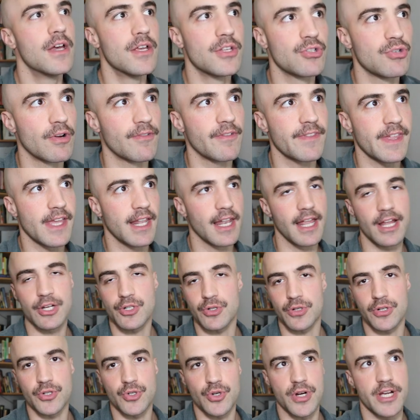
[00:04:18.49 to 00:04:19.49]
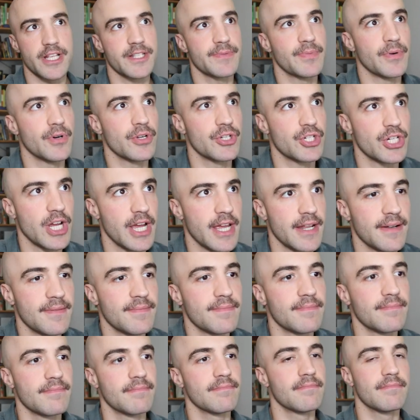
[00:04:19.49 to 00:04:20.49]
So with the electron transport
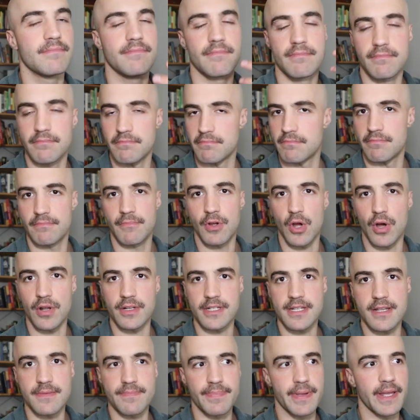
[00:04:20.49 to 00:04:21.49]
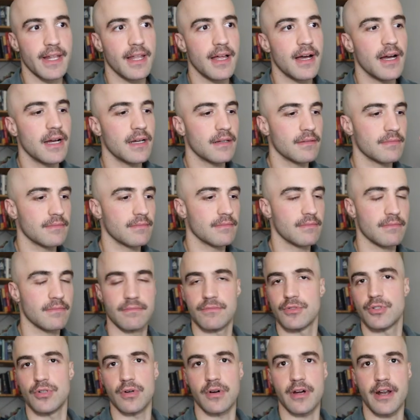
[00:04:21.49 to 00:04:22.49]
chain, content pillar,
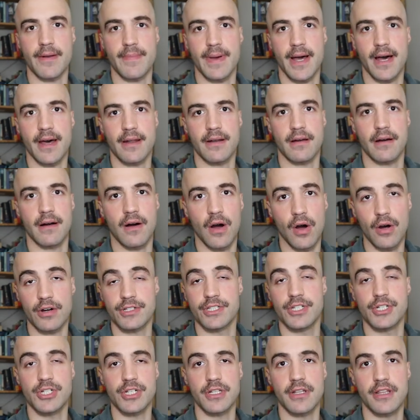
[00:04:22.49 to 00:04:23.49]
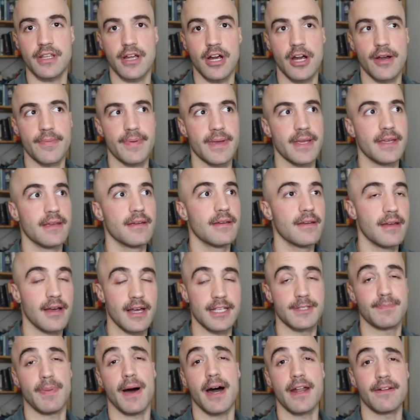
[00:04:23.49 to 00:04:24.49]
talking about oxygen therapy.
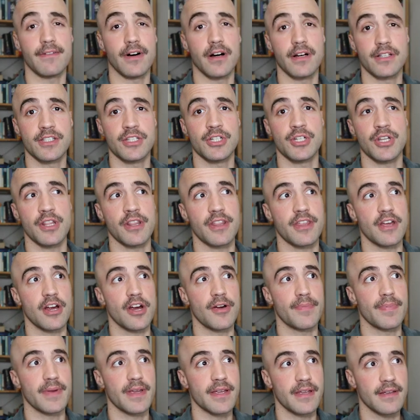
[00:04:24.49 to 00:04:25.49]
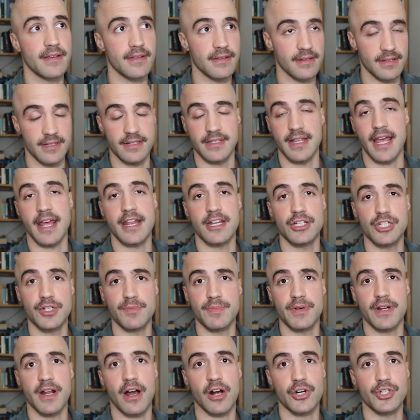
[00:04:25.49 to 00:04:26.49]
As part of oxygen therapy is energy
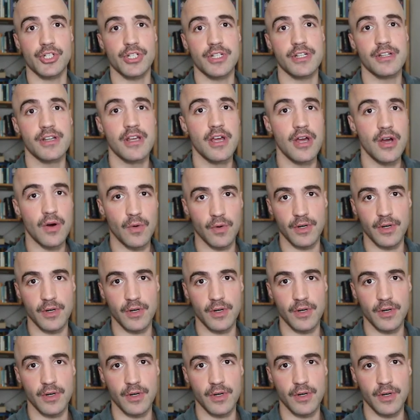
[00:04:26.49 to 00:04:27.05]
production.